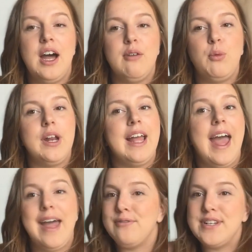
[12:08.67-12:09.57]
of wanting
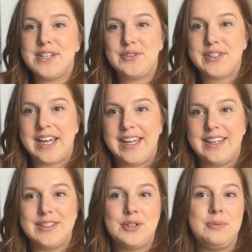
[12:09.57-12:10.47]
every single
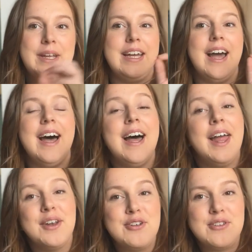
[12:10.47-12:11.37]
take to be
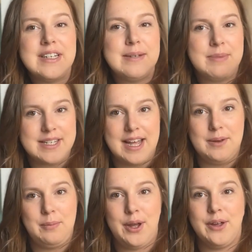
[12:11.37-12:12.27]
100%
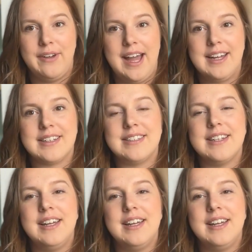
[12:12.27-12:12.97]
perfect.